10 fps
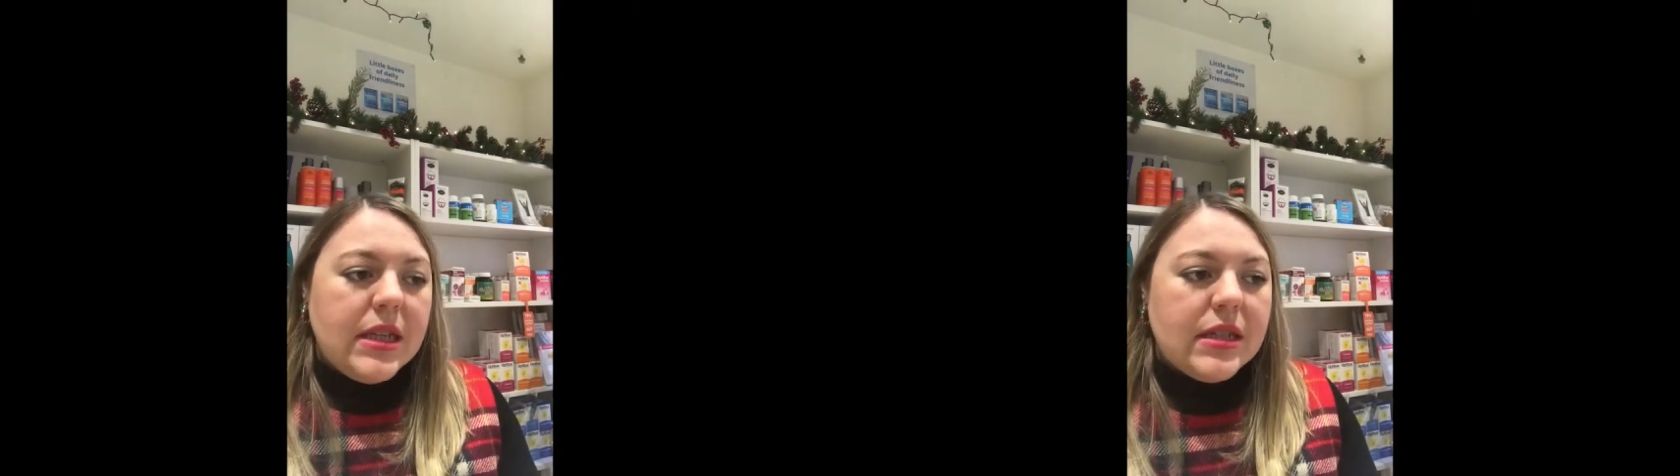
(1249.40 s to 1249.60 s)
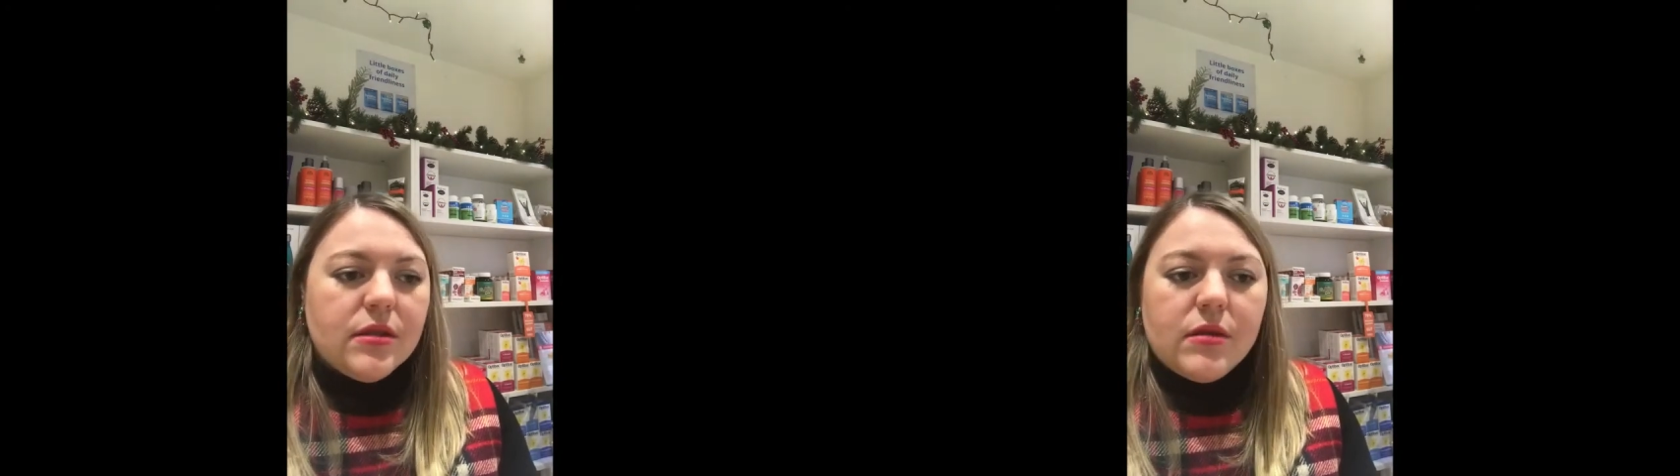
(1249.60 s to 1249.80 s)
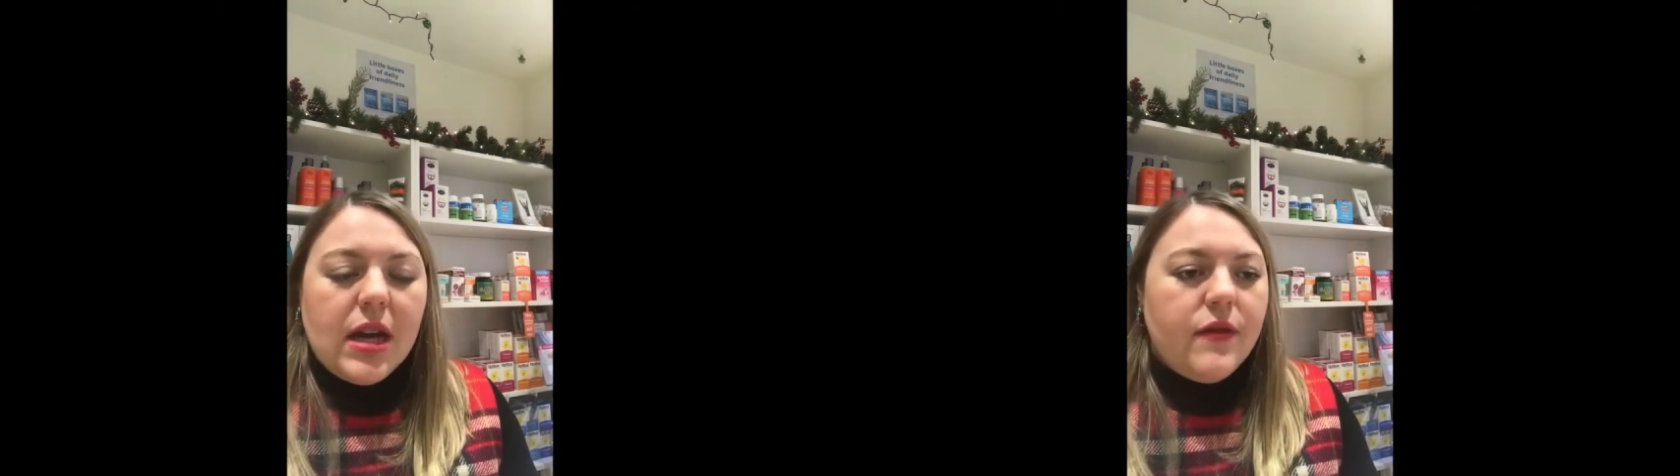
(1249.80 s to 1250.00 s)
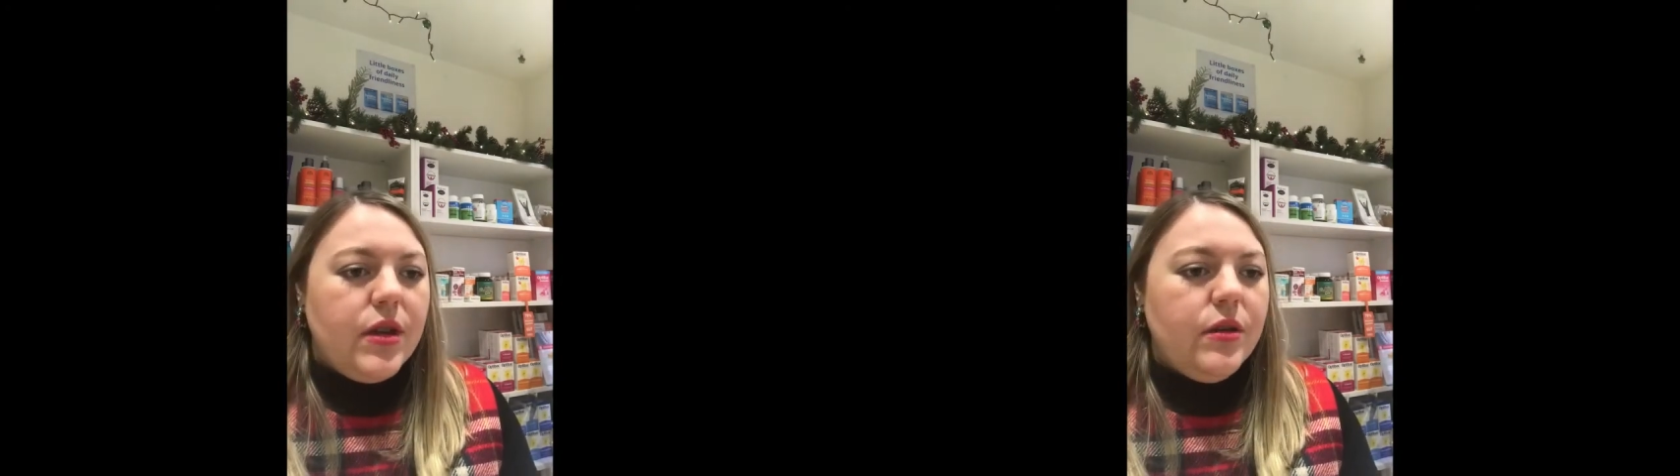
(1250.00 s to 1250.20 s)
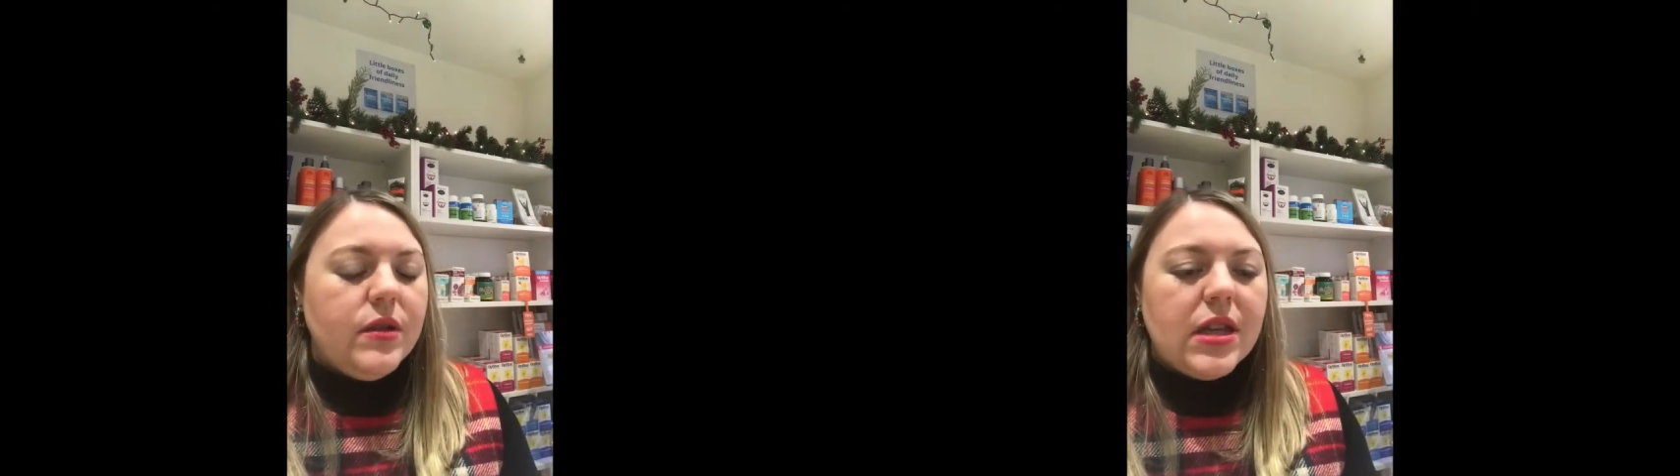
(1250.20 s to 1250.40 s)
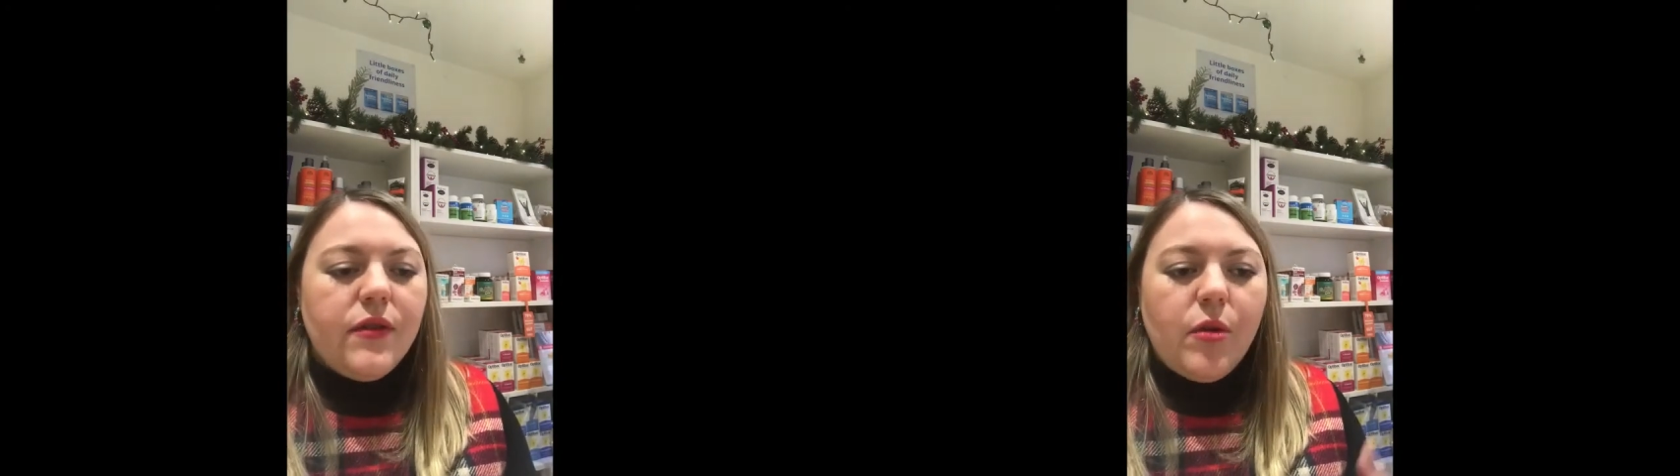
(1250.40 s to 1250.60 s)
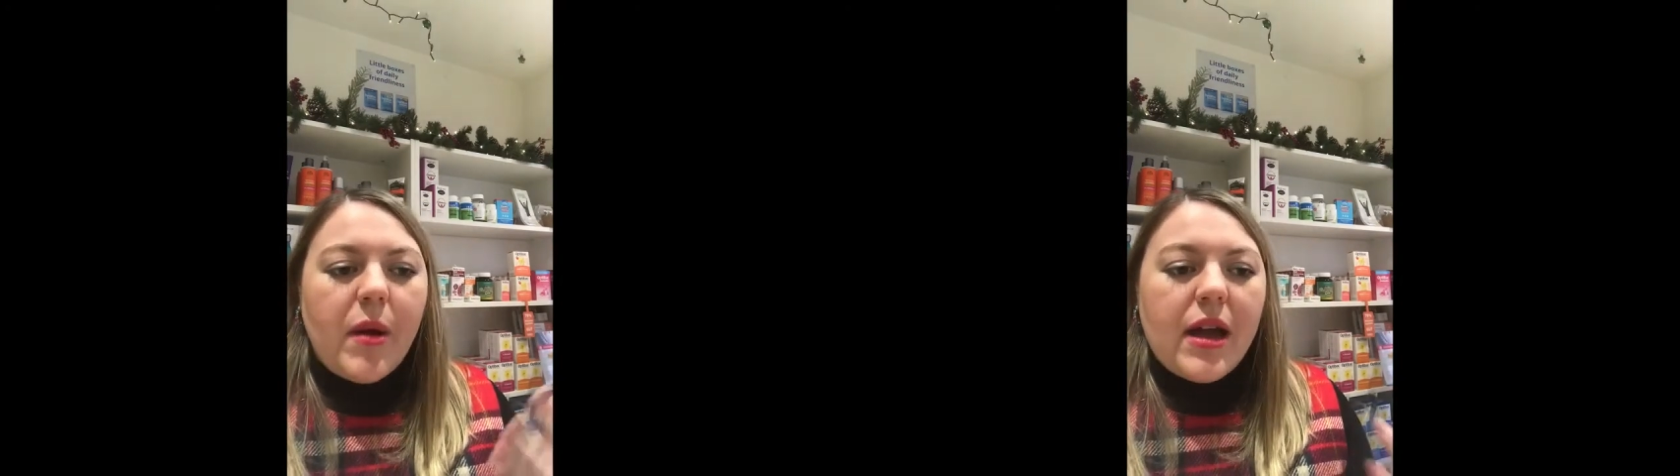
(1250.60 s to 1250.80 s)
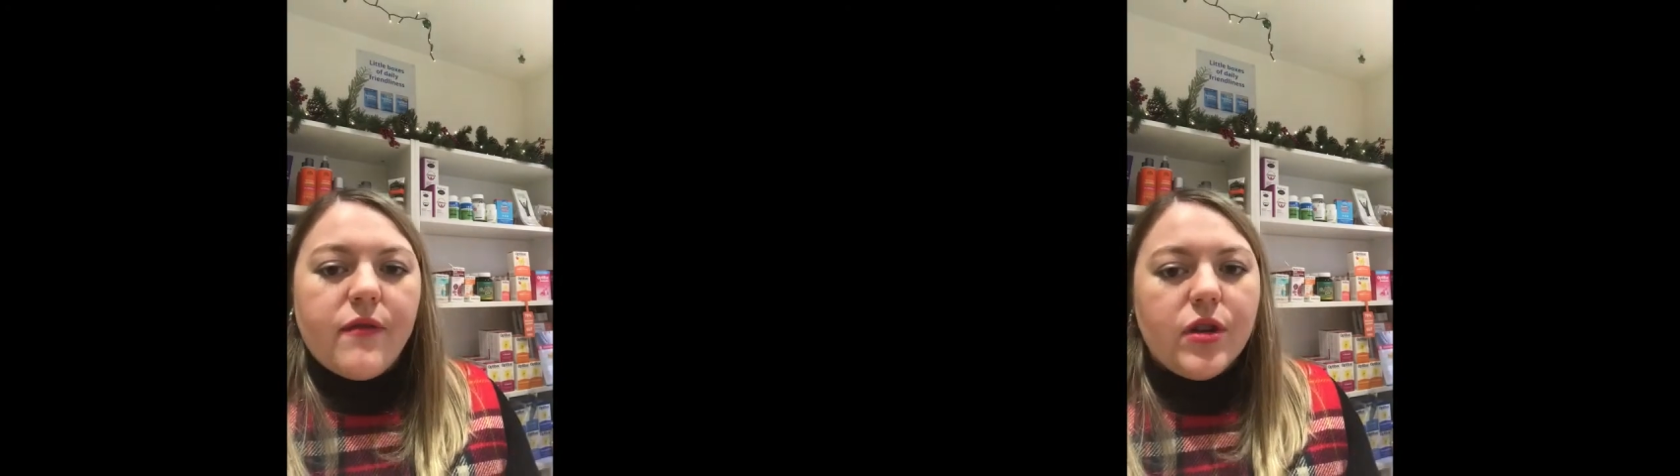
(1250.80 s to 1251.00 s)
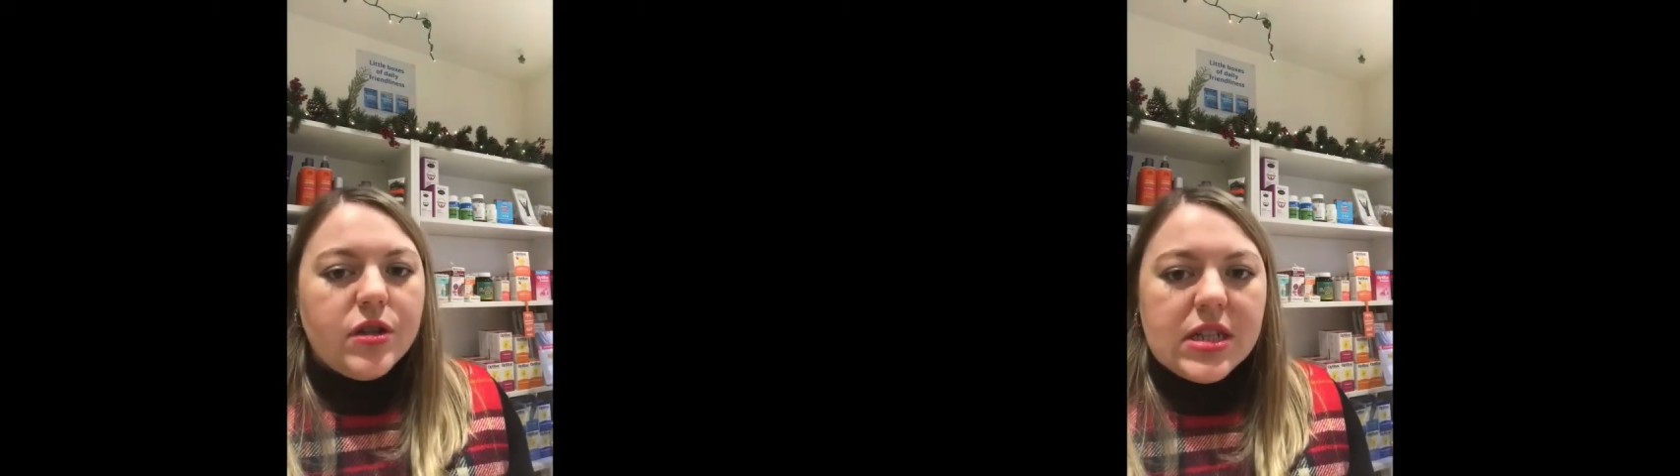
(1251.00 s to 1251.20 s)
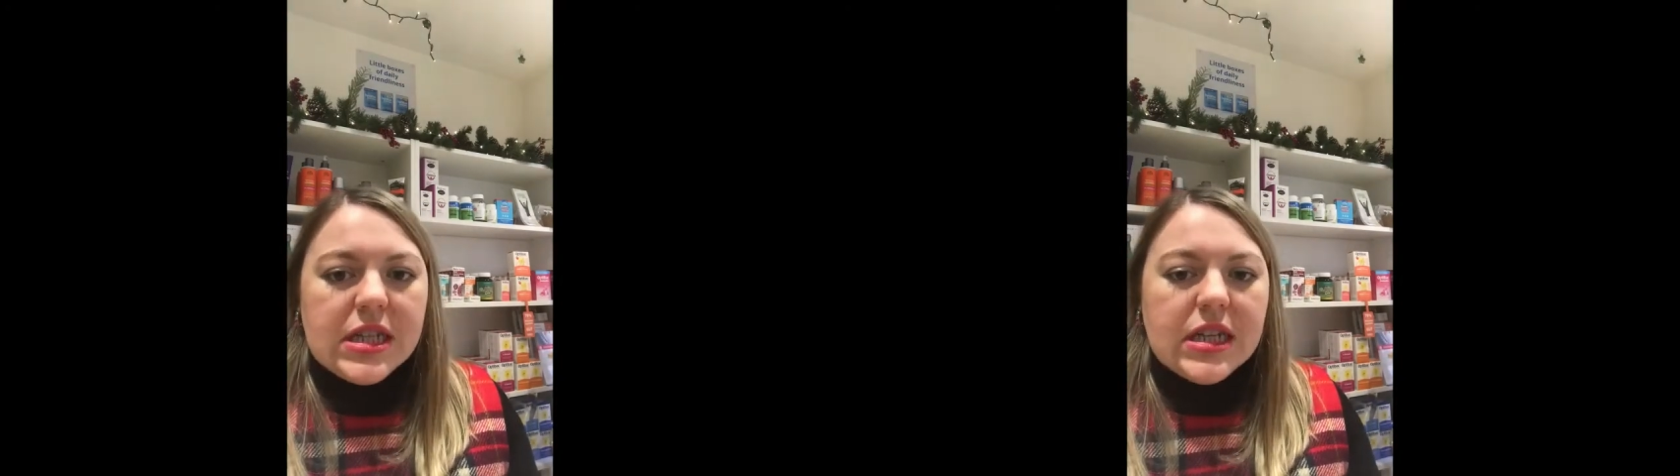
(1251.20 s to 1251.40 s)
nephews, if you're buying for your
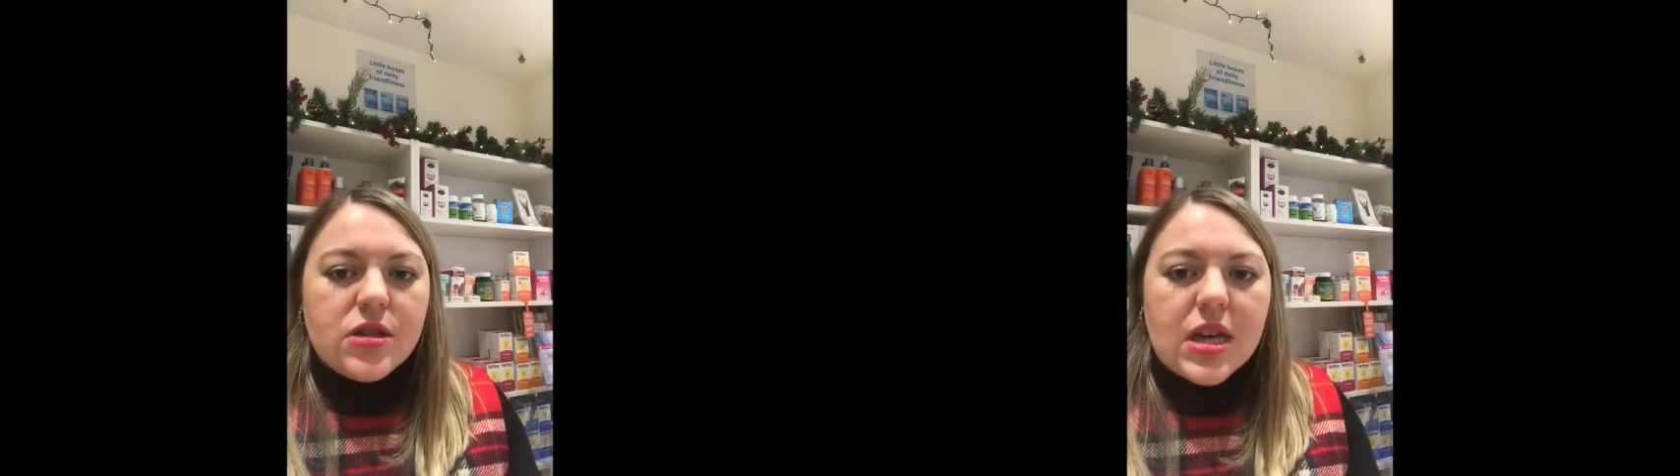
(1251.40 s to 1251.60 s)
teenage